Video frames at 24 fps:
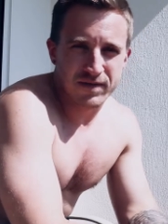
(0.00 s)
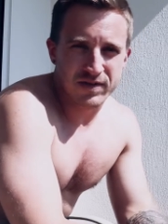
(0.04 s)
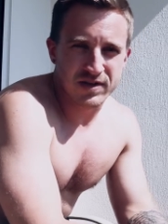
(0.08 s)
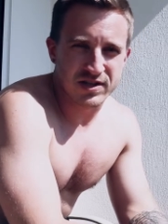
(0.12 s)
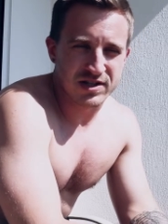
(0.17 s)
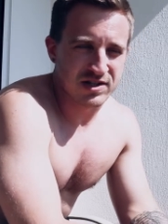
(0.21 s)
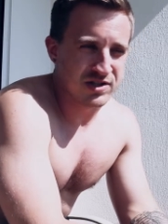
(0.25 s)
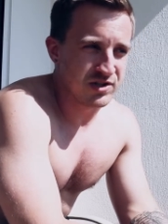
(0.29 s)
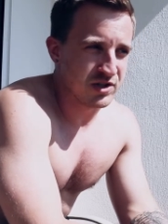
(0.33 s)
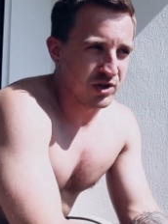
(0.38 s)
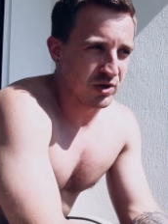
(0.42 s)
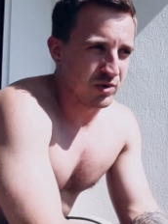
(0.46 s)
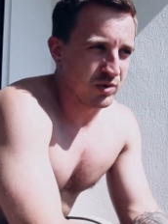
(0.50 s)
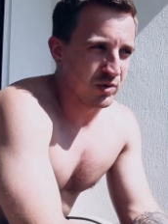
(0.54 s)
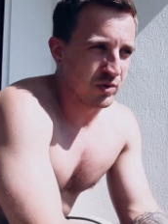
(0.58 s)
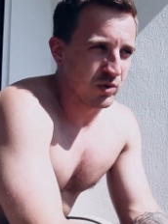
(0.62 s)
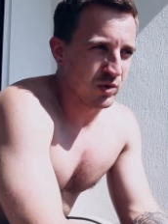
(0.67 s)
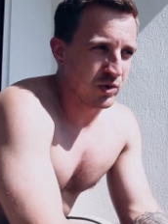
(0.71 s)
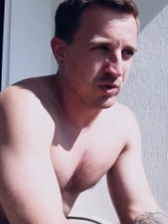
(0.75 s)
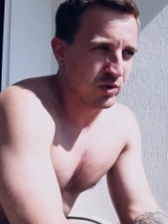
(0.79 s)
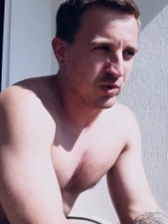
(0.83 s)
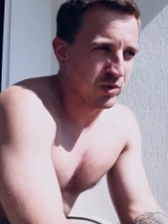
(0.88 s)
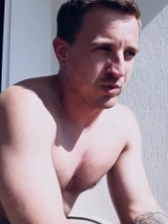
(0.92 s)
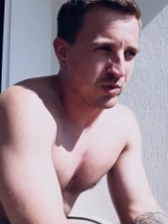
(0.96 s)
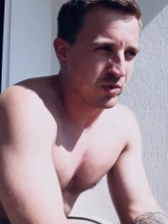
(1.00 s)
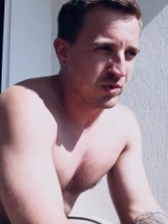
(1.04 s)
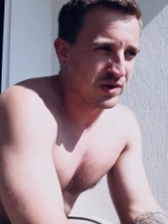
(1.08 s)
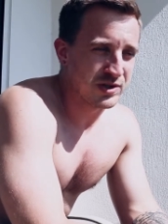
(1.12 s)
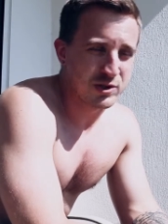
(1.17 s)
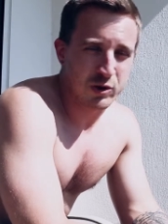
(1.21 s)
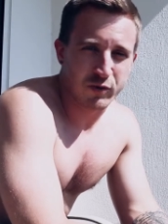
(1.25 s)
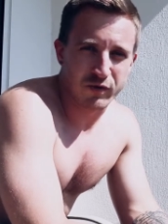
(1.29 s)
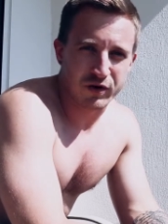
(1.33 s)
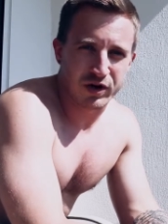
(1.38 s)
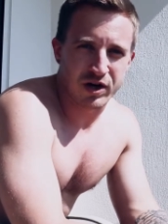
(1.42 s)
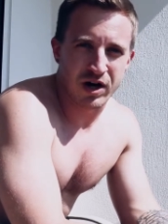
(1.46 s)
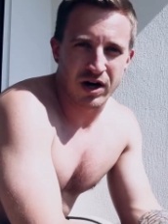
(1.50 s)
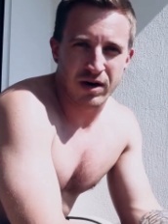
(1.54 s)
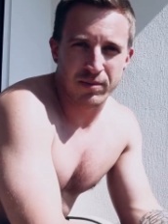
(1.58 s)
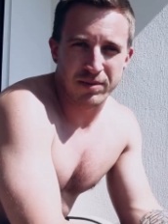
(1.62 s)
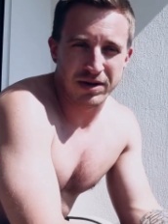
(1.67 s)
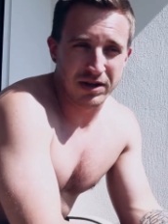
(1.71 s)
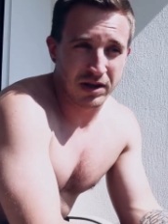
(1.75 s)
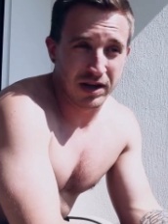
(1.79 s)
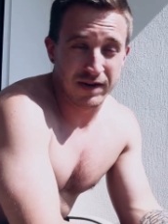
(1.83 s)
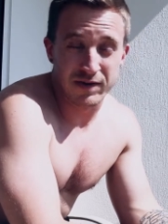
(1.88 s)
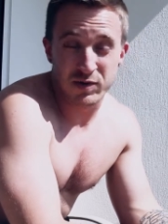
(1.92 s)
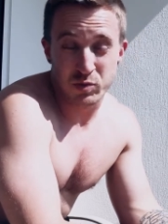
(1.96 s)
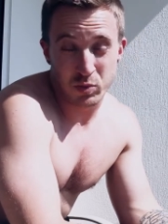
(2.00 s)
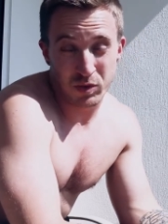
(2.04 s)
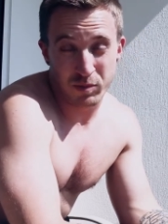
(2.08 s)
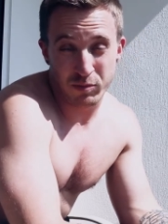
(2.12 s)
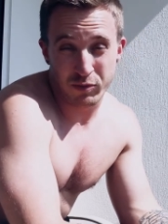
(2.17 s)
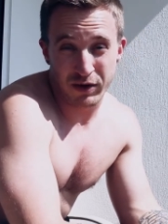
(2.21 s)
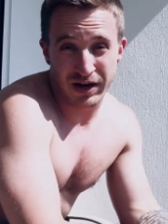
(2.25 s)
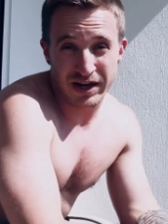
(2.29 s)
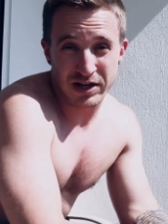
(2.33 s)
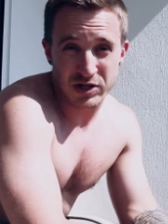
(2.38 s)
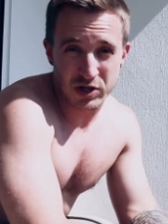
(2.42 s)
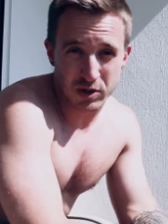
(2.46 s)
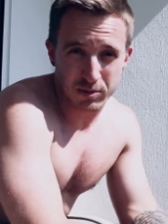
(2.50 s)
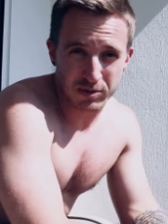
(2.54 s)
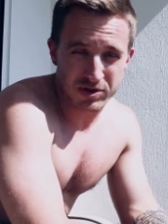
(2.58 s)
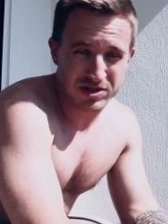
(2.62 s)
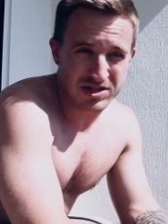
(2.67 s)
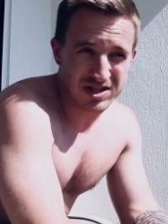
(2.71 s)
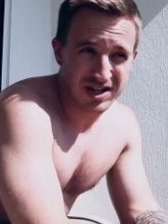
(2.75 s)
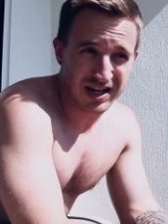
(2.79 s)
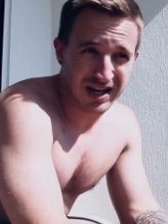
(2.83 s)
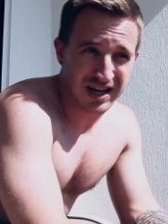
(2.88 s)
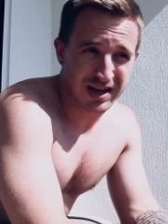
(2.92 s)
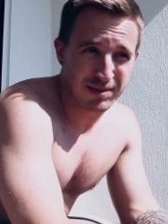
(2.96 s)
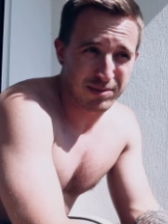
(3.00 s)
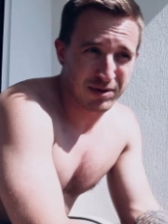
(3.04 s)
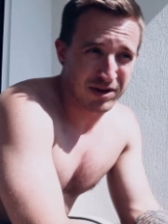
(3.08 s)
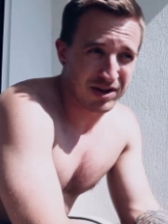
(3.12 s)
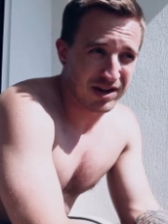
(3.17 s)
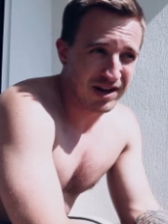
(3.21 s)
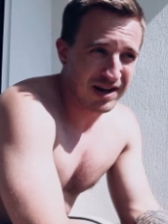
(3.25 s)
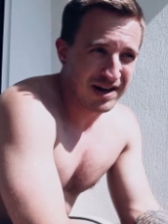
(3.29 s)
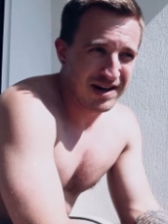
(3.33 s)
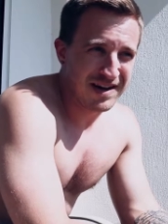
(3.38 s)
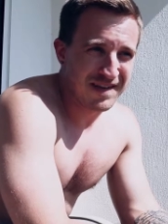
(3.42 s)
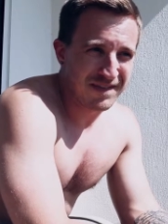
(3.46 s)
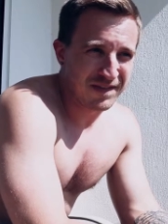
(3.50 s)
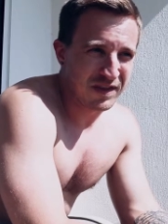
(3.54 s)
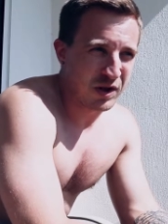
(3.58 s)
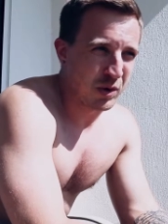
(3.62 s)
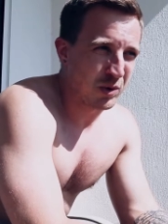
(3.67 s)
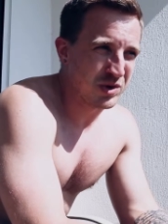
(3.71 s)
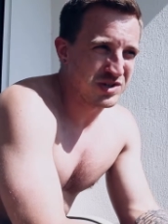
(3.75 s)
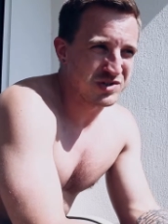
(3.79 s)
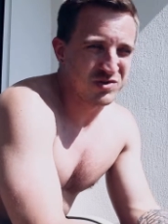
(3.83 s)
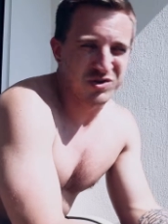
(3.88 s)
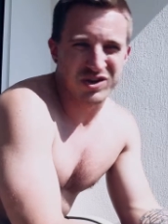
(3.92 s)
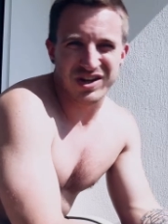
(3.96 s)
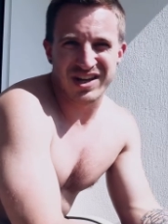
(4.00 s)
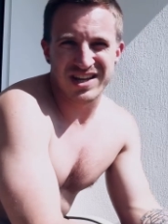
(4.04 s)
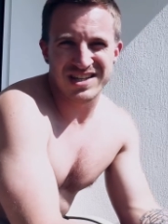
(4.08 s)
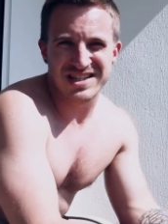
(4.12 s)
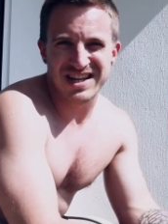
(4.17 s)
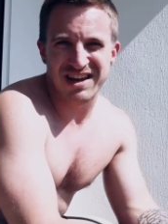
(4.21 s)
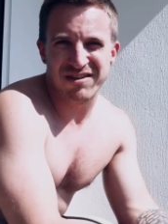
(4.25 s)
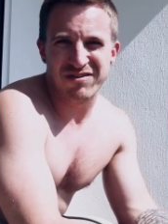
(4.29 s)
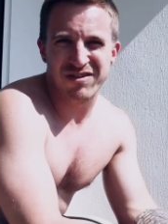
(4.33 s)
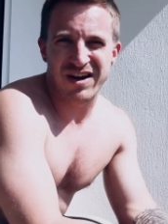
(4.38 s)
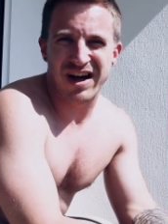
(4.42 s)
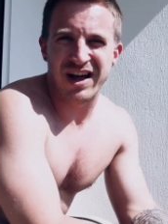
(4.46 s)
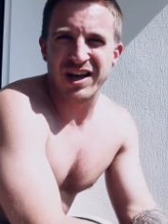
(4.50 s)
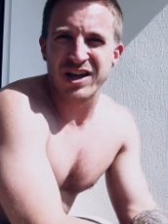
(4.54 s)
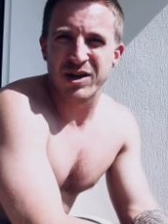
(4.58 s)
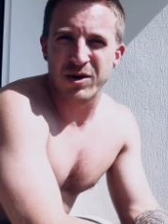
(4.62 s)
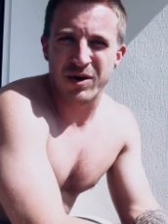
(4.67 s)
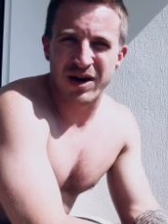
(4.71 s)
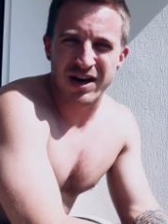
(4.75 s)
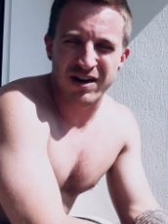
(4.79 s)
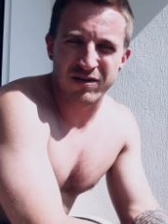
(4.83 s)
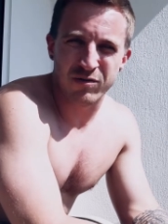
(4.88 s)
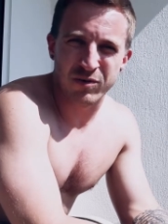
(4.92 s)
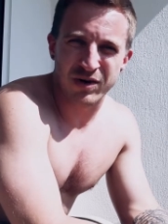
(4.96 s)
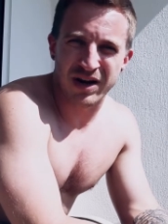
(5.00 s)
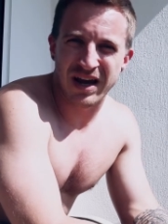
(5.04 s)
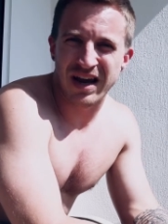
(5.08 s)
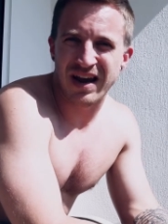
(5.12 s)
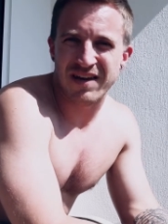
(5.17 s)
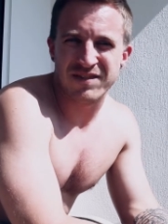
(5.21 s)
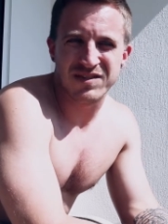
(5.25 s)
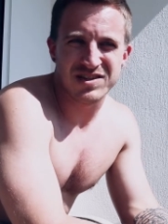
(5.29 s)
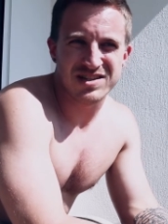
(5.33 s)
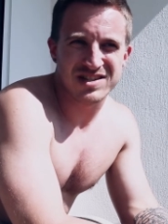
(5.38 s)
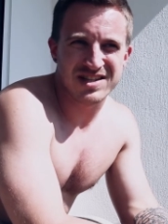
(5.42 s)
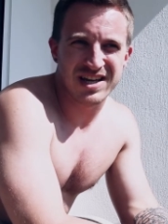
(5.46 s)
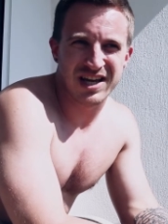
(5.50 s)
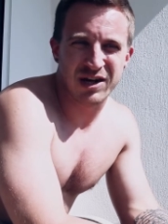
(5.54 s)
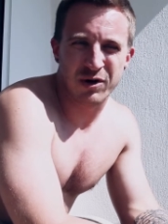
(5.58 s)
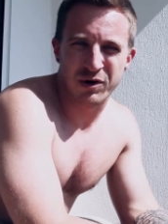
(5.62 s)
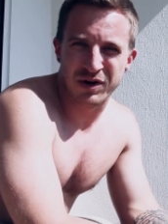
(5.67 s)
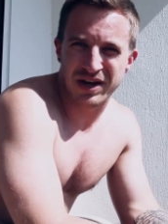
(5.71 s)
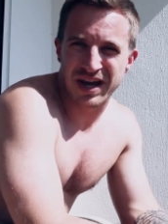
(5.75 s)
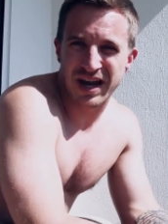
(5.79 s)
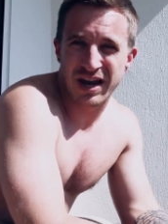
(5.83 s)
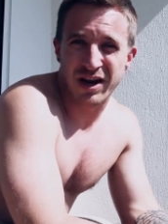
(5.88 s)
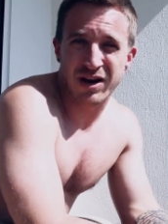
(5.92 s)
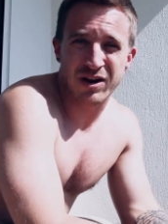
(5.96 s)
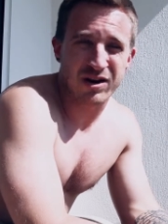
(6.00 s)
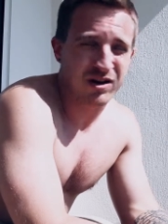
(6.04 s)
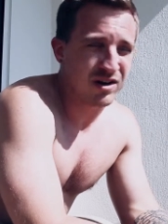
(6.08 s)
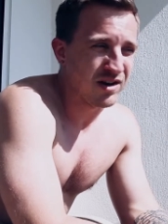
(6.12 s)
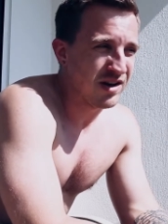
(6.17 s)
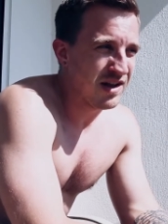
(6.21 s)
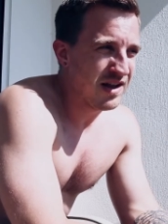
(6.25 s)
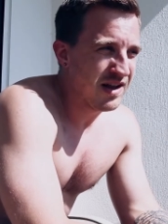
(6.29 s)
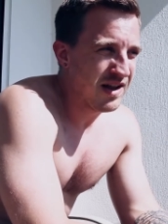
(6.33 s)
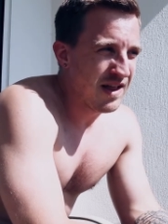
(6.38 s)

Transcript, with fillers: this dude who has overcome and lives with brain tumors today, but no one's really going to take value out of what I have to say or care.